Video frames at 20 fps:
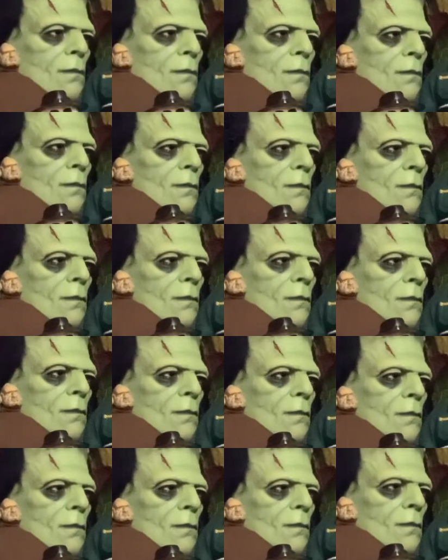
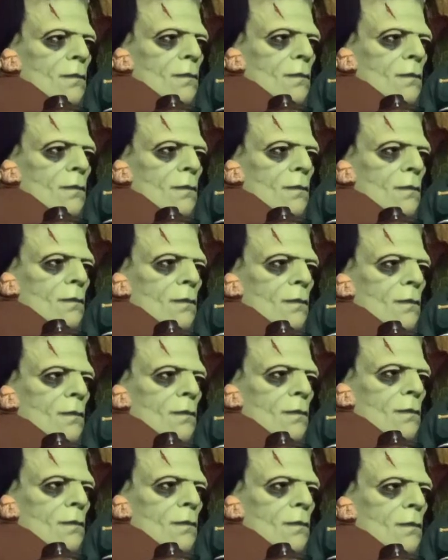
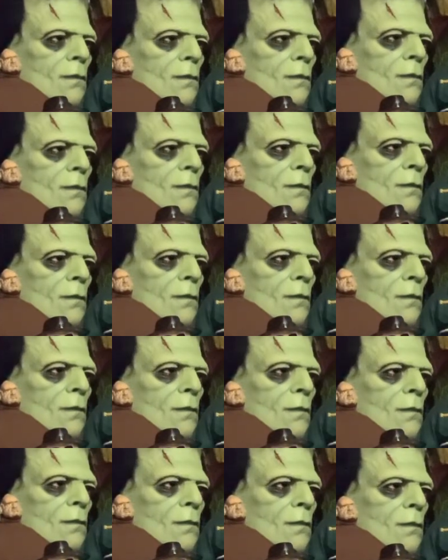
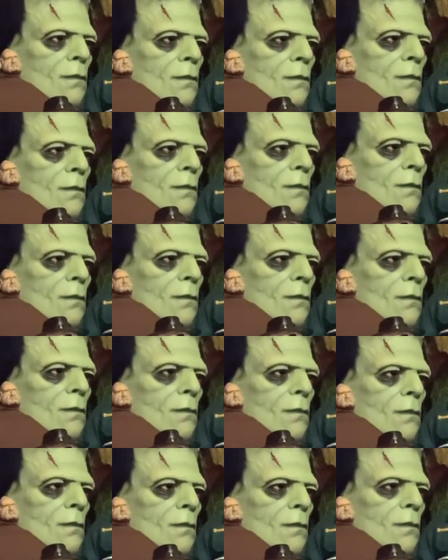
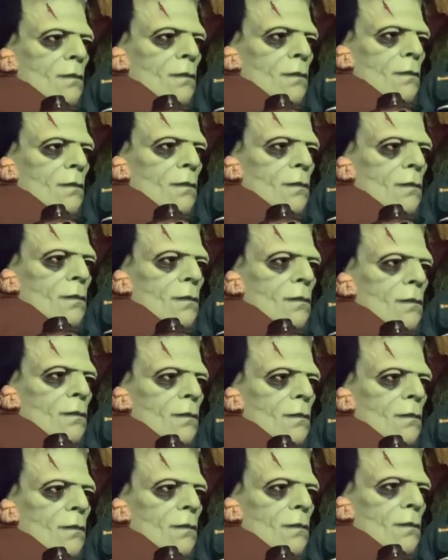
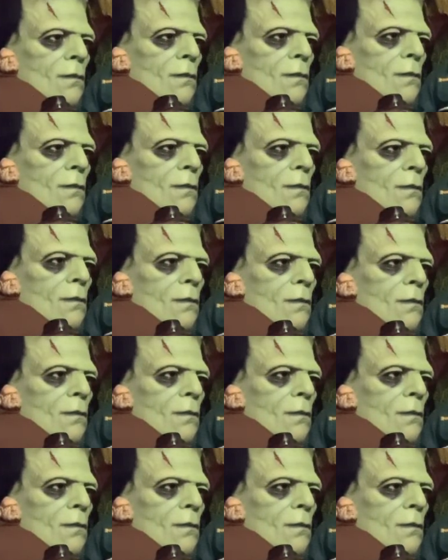(silent)